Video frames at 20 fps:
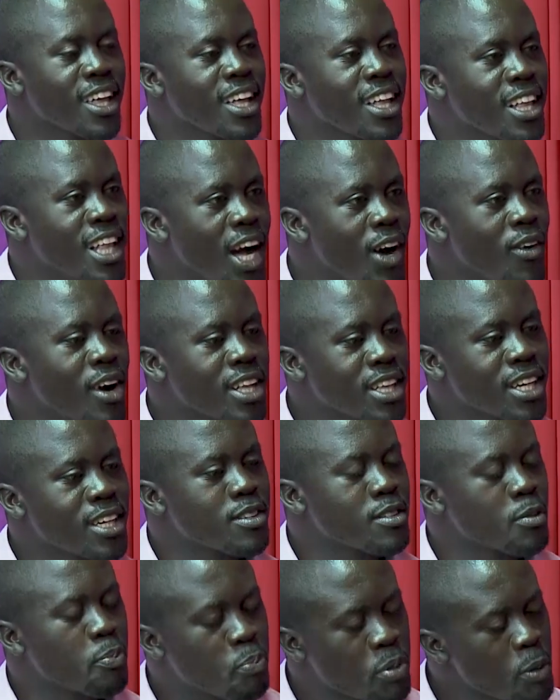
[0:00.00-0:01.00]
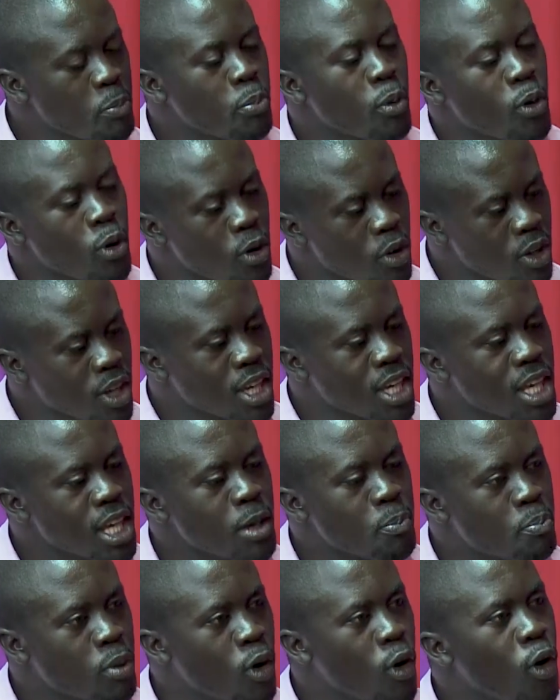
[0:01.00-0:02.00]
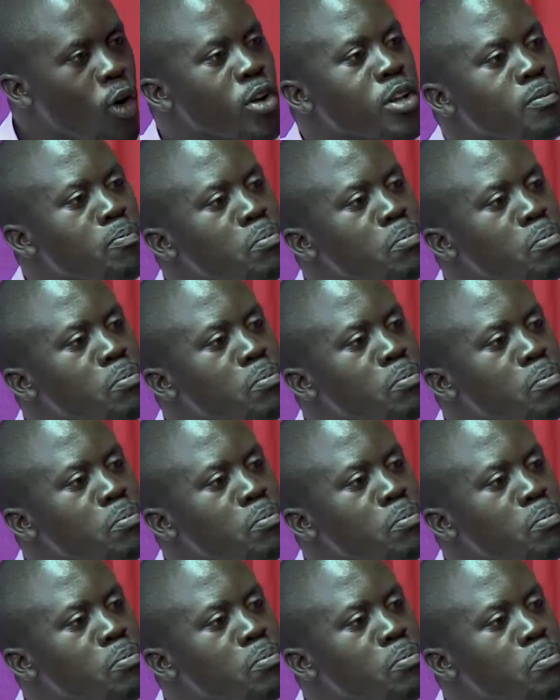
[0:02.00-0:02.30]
Nowadays, people keep on